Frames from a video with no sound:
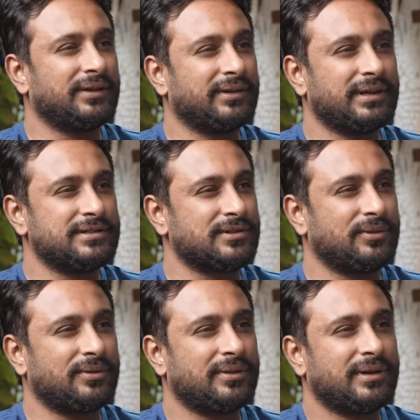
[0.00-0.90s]
very
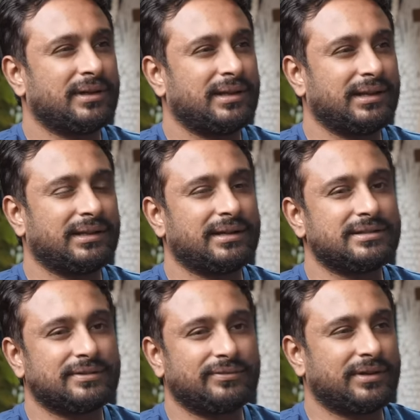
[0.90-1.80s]
slow,
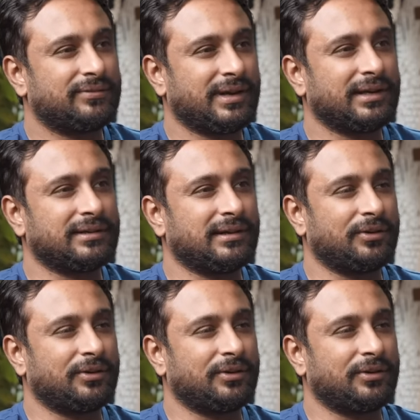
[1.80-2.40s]
lethargic for a final.